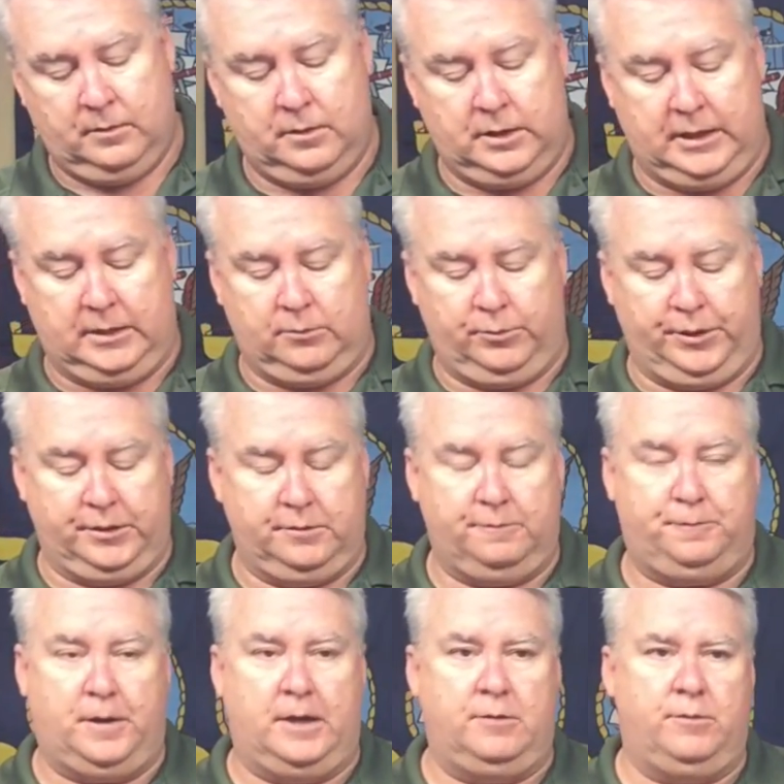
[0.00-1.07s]

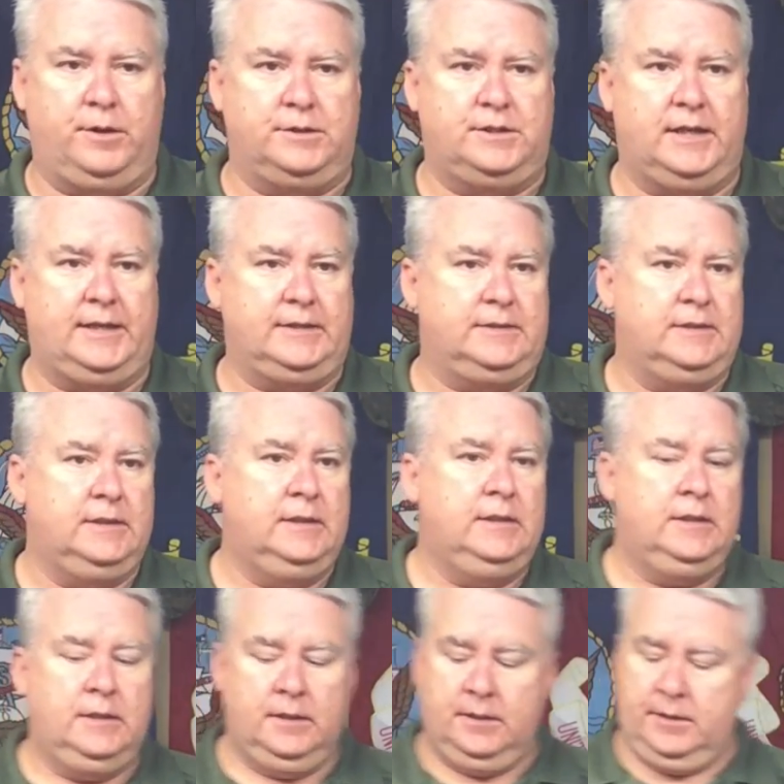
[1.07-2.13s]
front and rear sights.
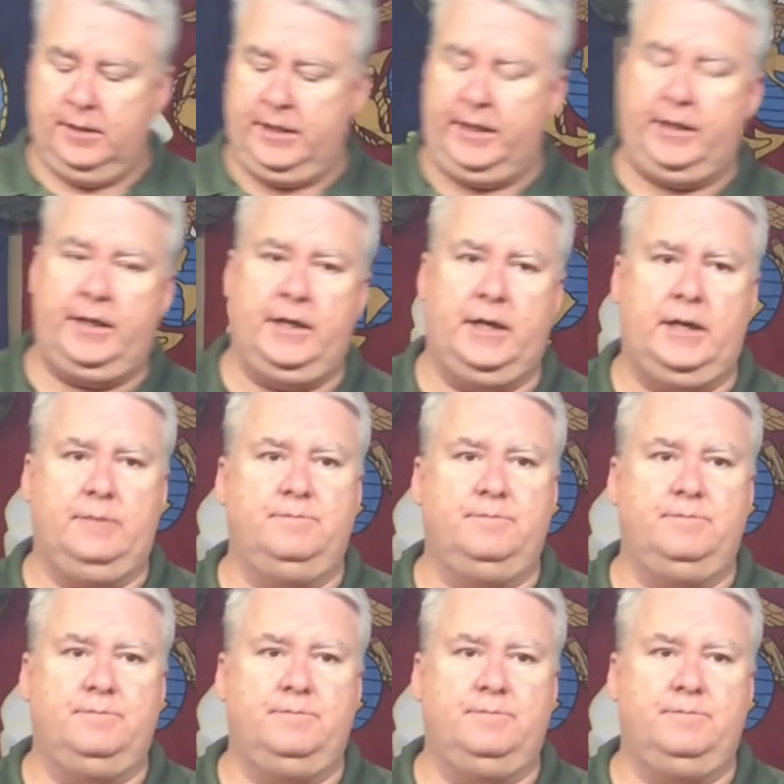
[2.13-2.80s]
The